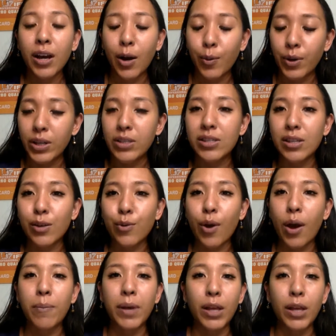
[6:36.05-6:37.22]
our
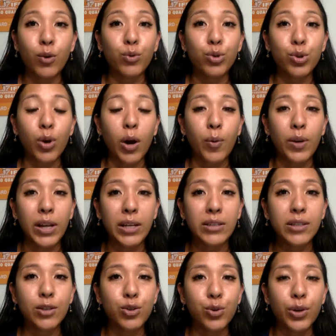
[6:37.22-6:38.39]
Instagram, and also our
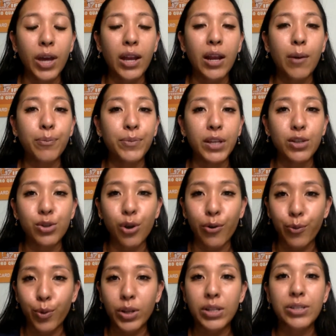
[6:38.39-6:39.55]
LinkedIn to get updates of
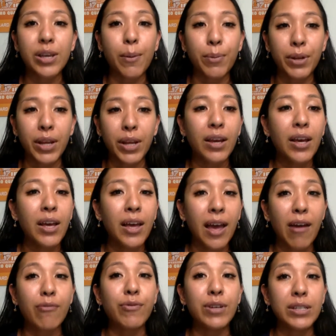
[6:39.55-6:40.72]
what is happening
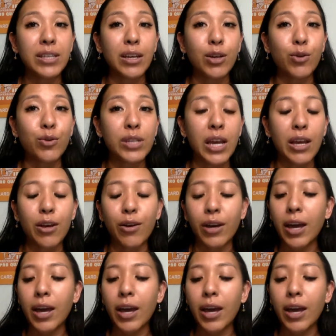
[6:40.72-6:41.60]
every single day.